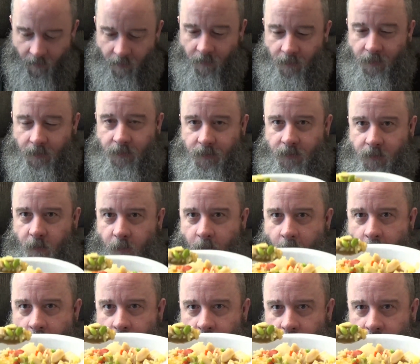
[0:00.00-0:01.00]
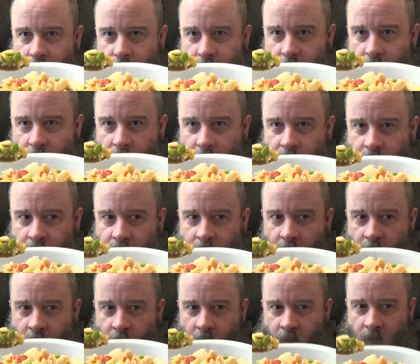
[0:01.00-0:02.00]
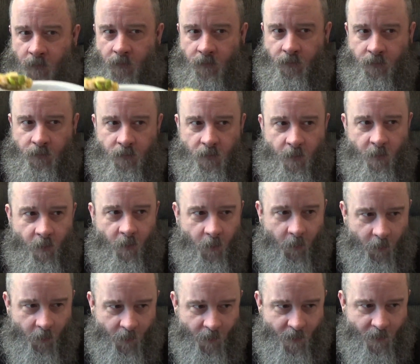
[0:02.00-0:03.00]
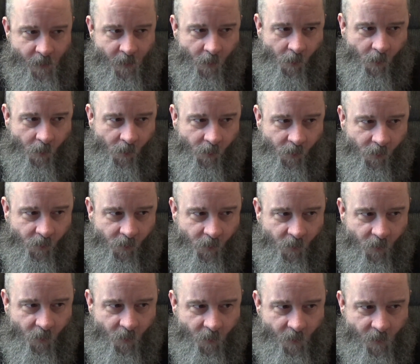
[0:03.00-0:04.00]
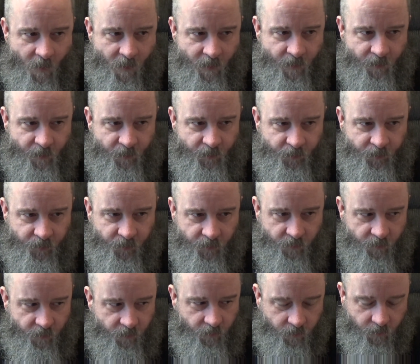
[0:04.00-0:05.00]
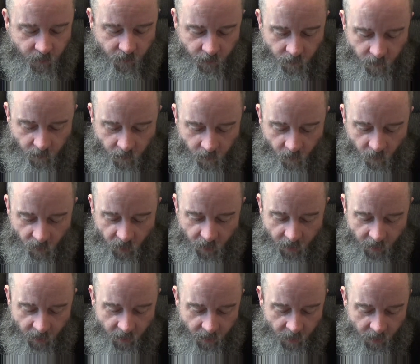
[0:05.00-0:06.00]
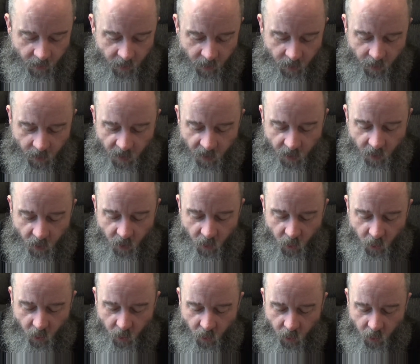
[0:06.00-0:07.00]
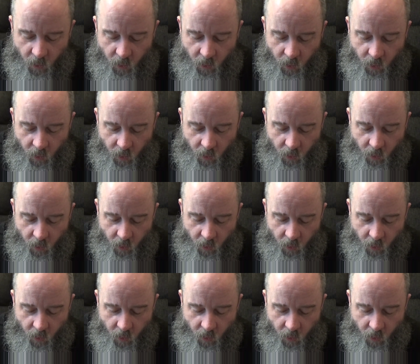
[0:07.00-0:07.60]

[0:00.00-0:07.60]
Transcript: No one is speaking in this clip.